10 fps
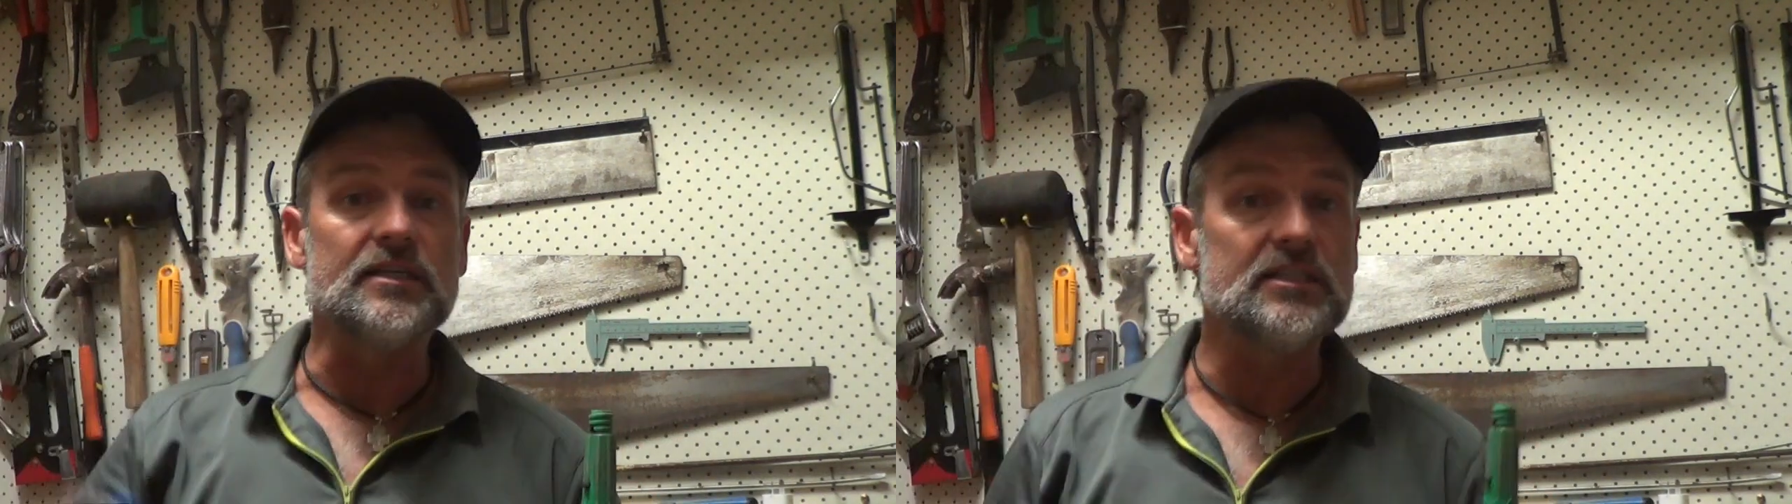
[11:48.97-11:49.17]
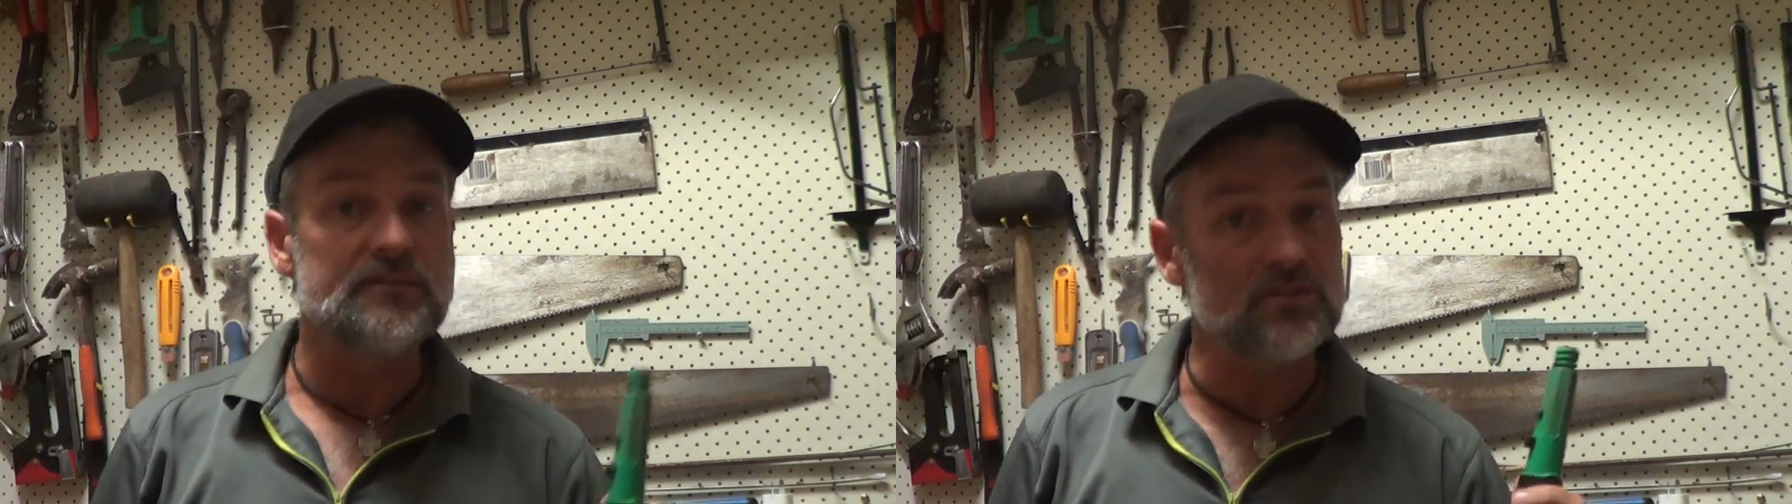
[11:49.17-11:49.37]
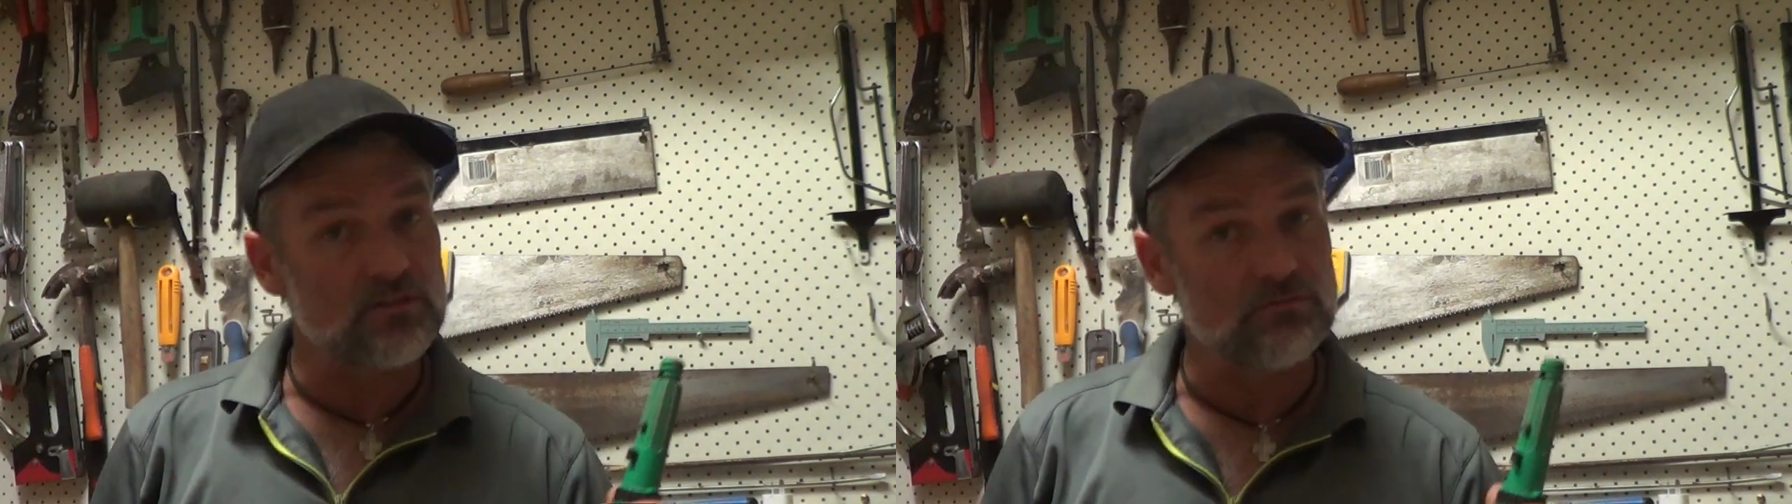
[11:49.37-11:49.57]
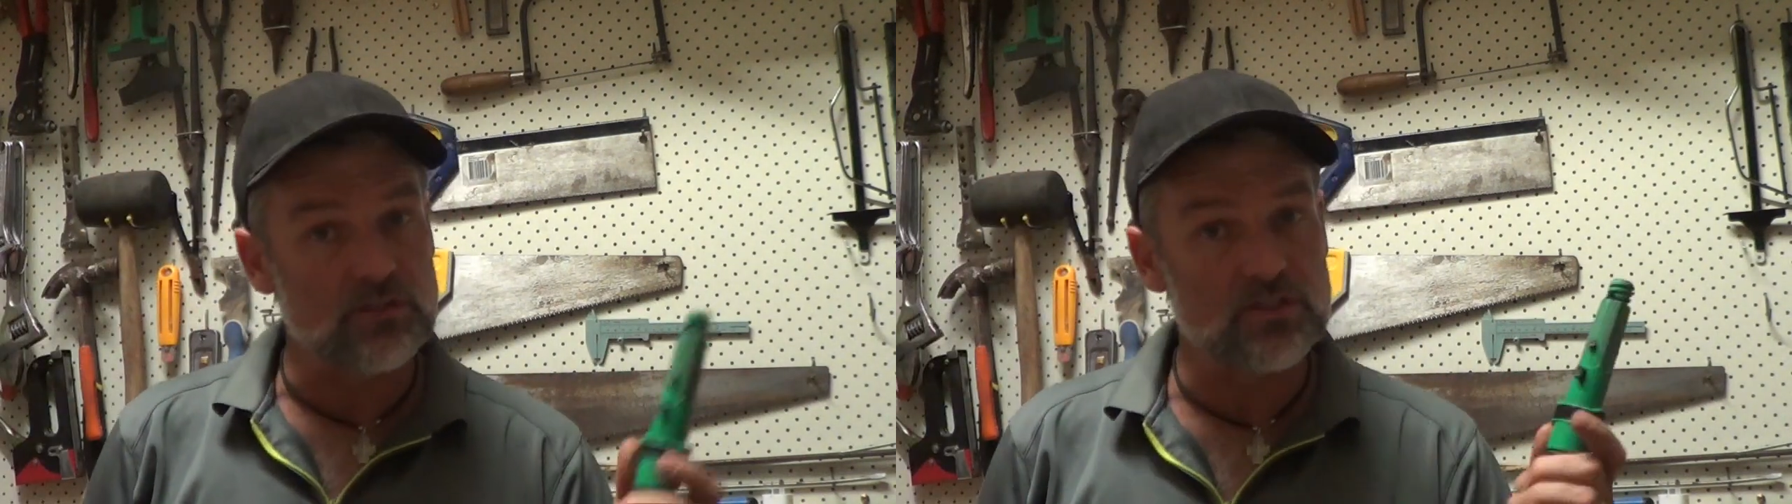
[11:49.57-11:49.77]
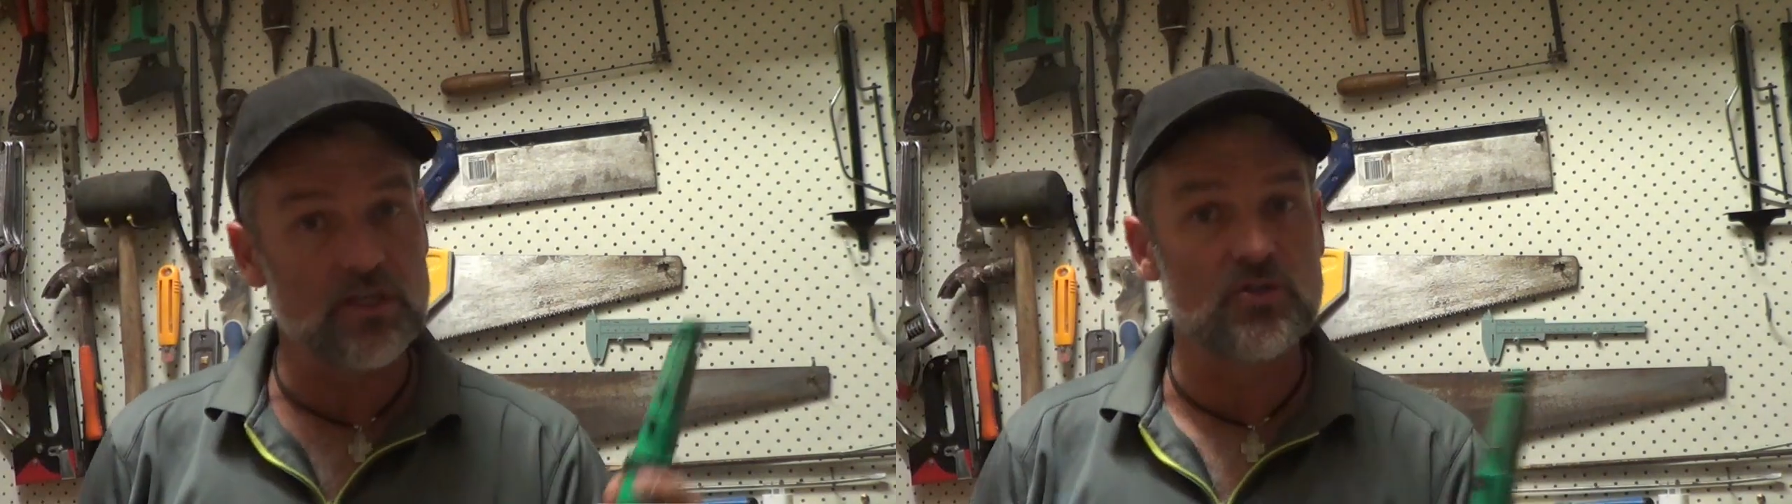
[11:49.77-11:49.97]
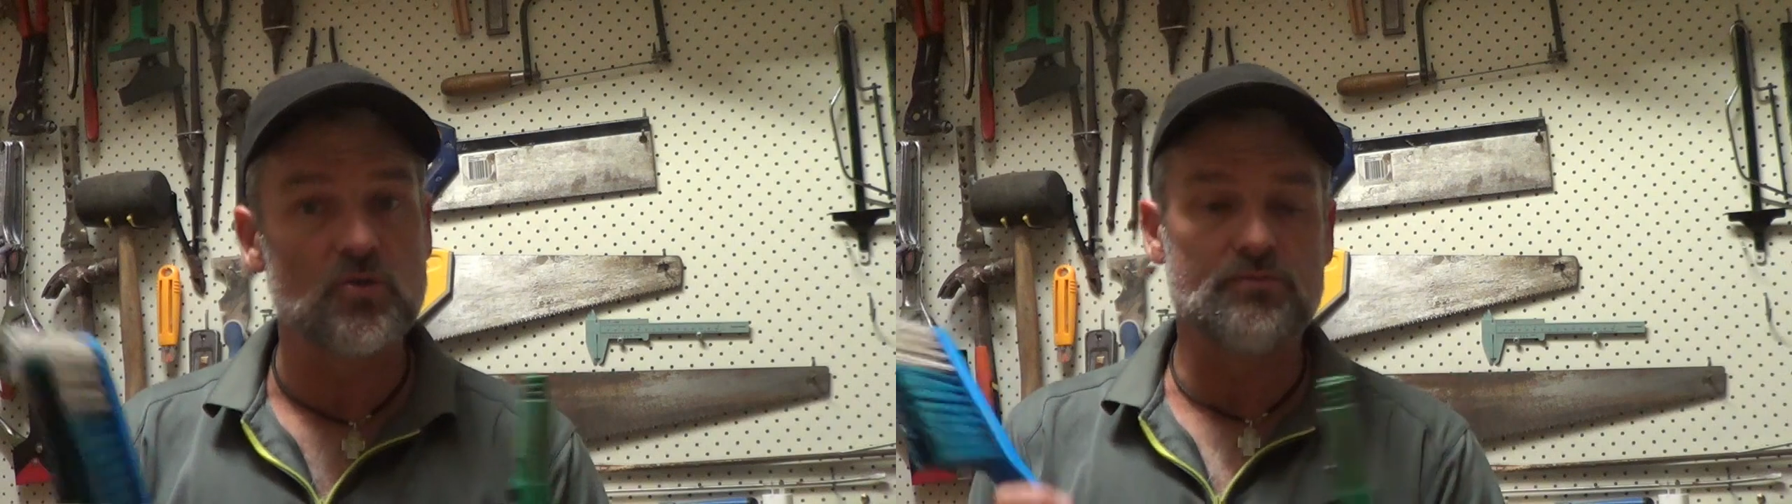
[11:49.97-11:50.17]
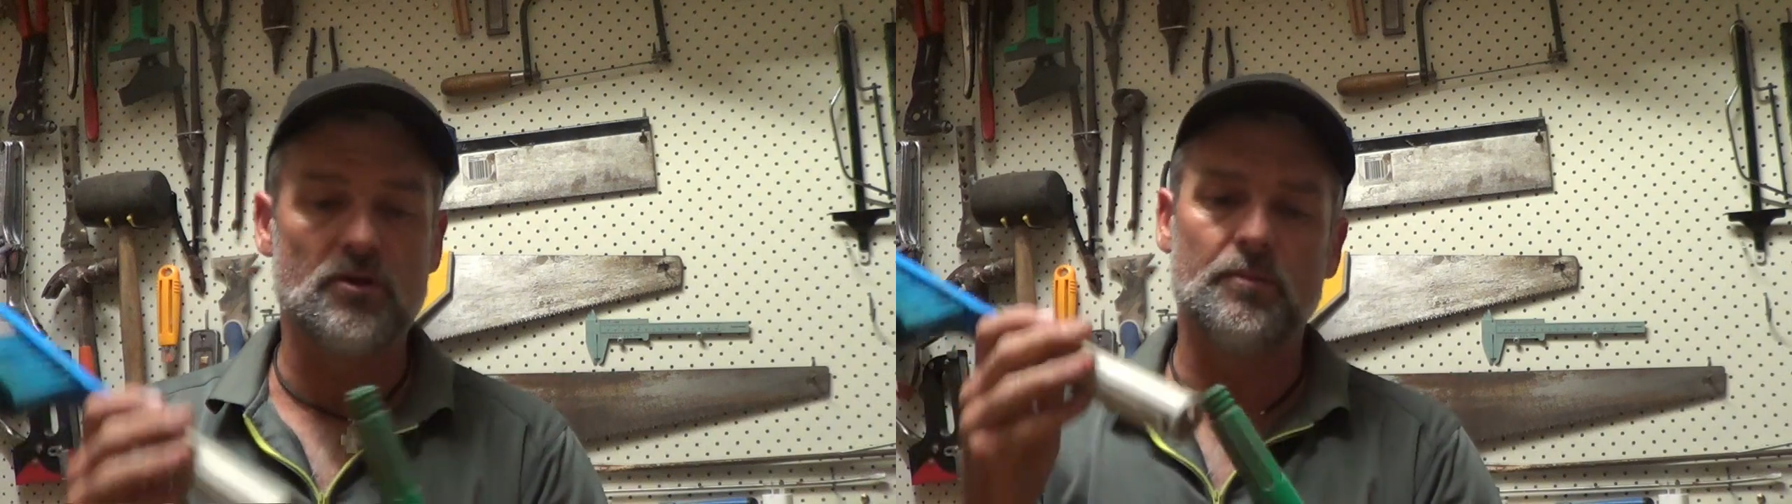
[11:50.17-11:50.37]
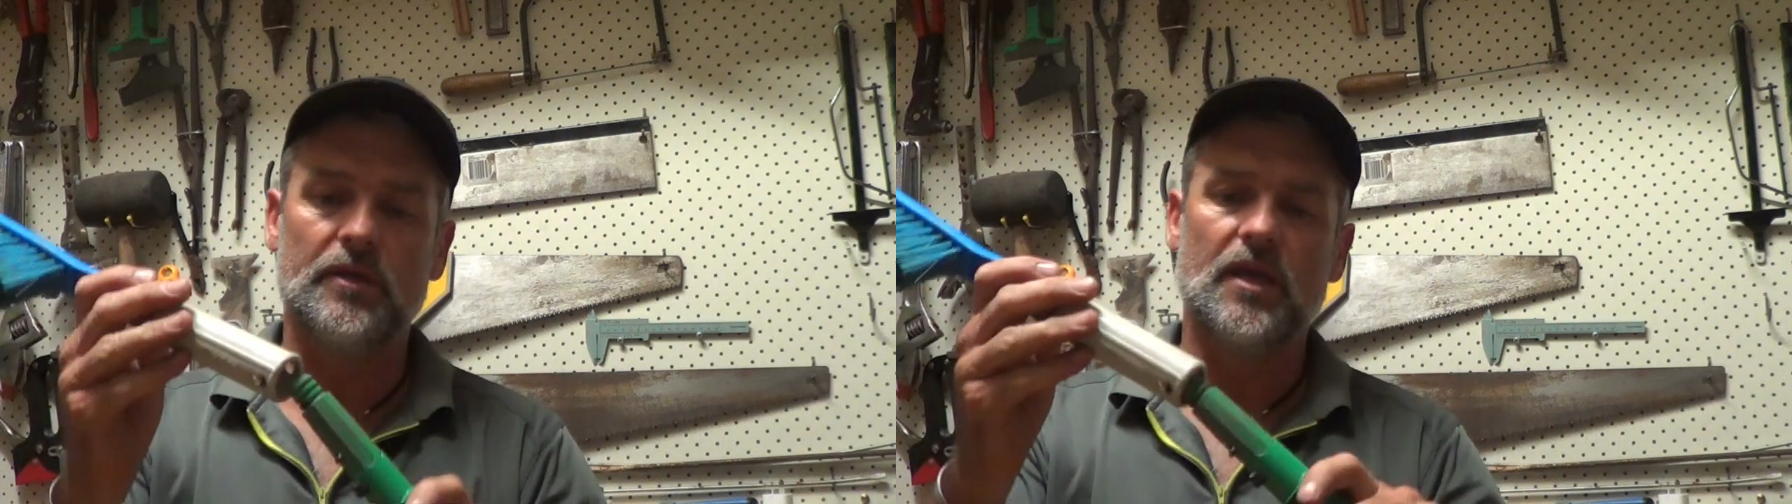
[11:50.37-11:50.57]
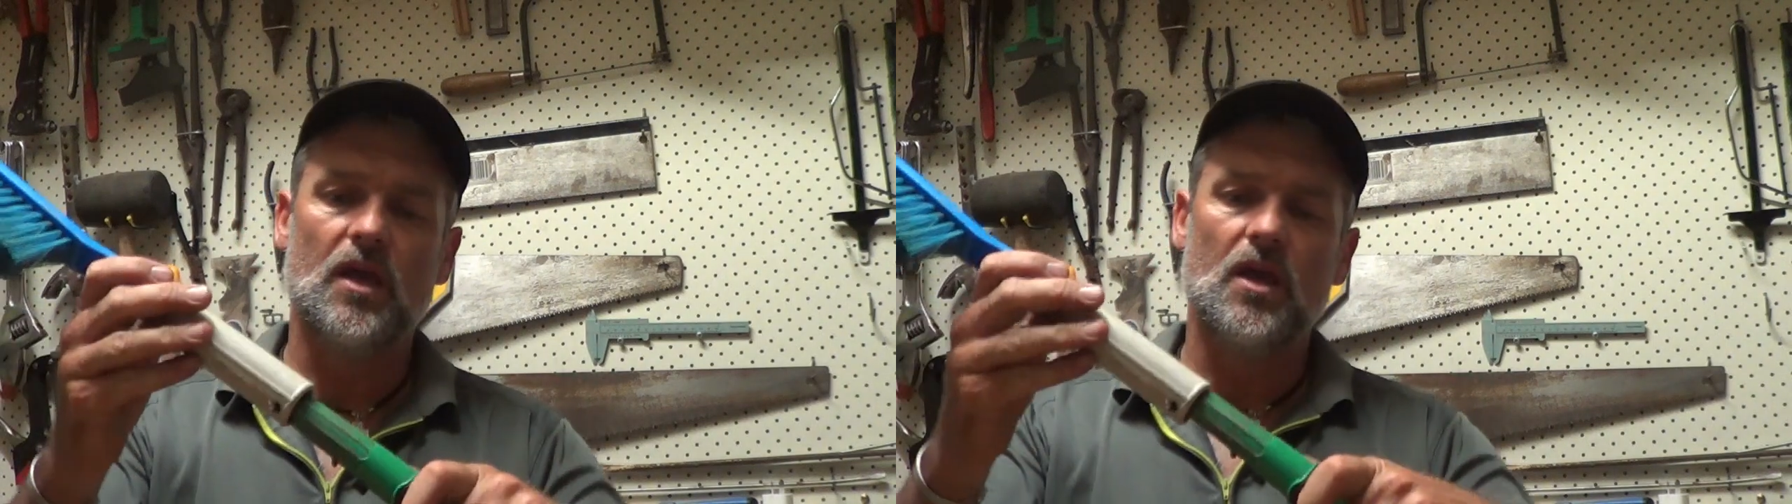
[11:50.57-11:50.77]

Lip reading: eaves at a residential property,